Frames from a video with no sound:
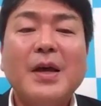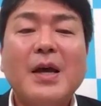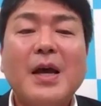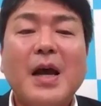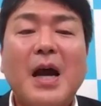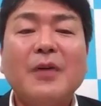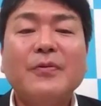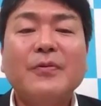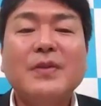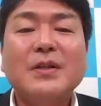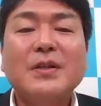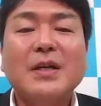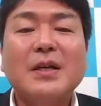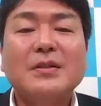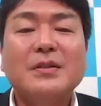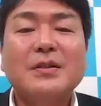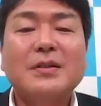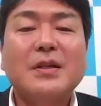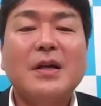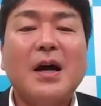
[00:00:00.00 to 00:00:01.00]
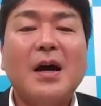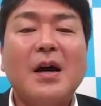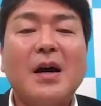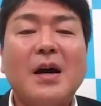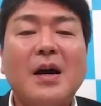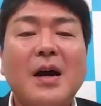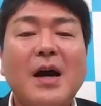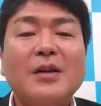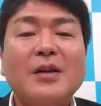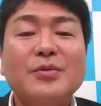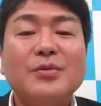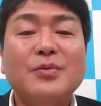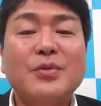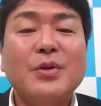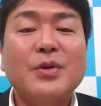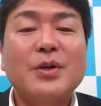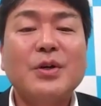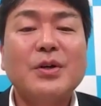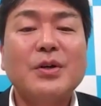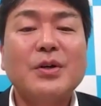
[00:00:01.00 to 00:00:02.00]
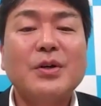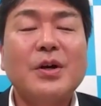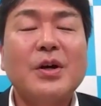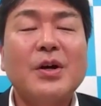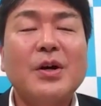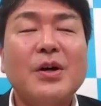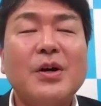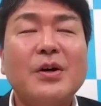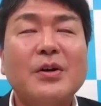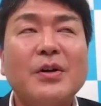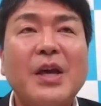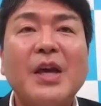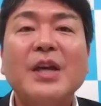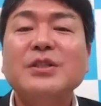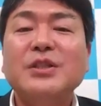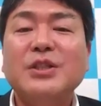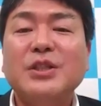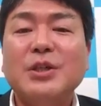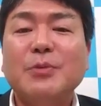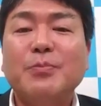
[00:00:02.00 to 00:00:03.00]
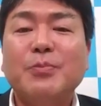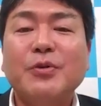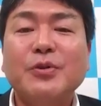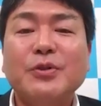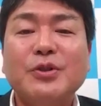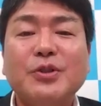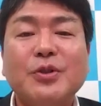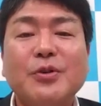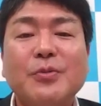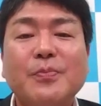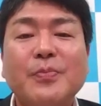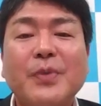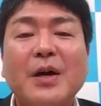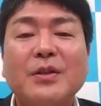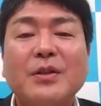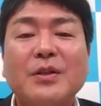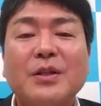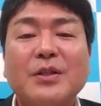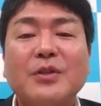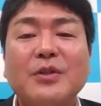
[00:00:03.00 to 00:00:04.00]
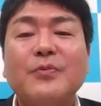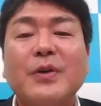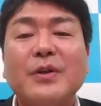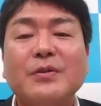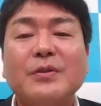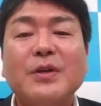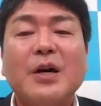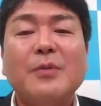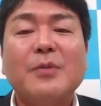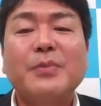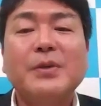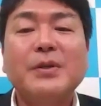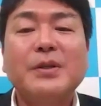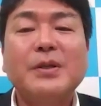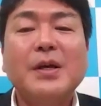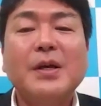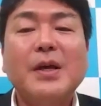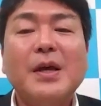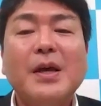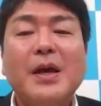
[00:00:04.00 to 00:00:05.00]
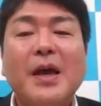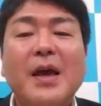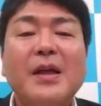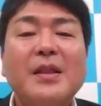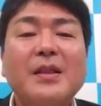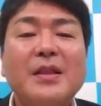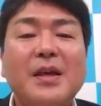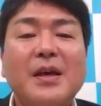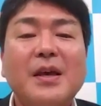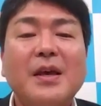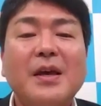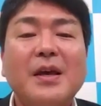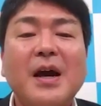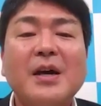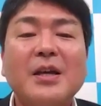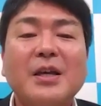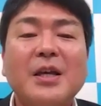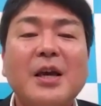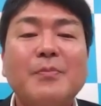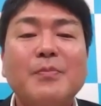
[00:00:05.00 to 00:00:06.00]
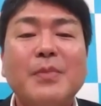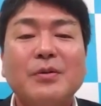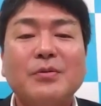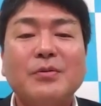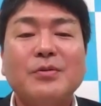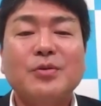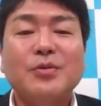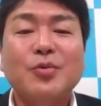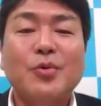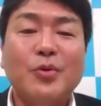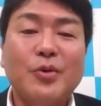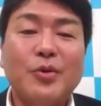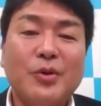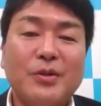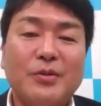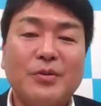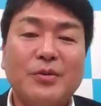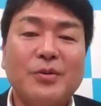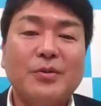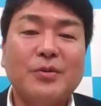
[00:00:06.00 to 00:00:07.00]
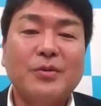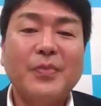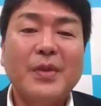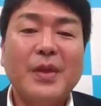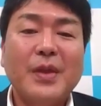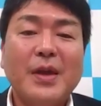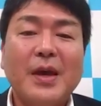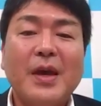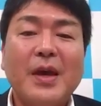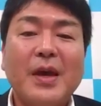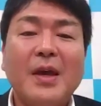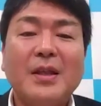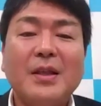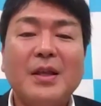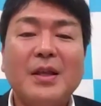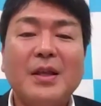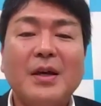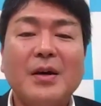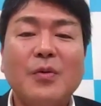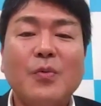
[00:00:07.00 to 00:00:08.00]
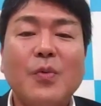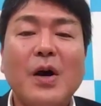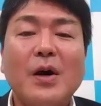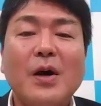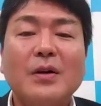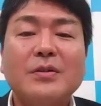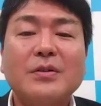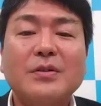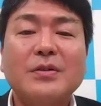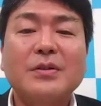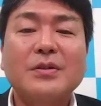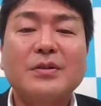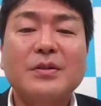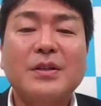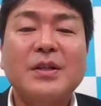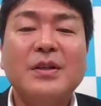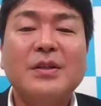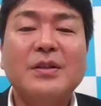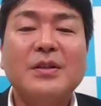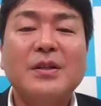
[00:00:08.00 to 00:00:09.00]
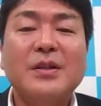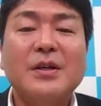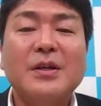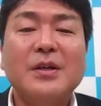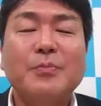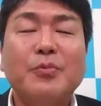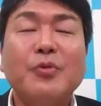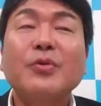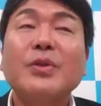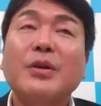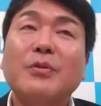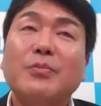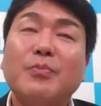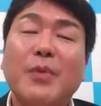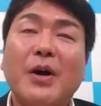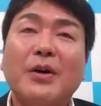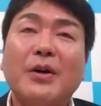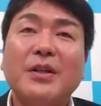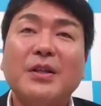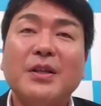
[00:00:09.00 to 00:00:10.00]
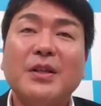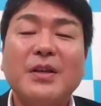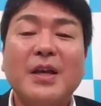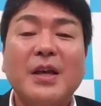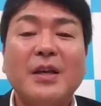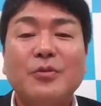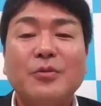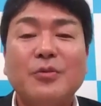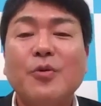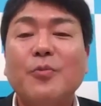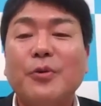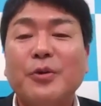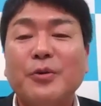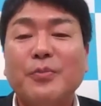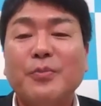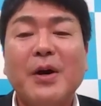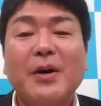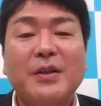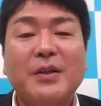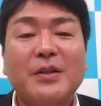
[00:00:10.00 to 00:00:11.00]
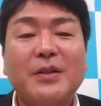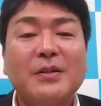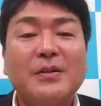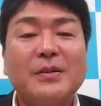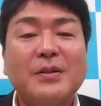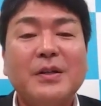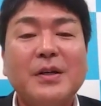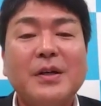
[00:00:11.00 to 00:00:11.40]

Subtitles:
After that, I took an engineer position at a different company, and then I came back to Tokyo Electron and worked in the product marketing and corporate marketing.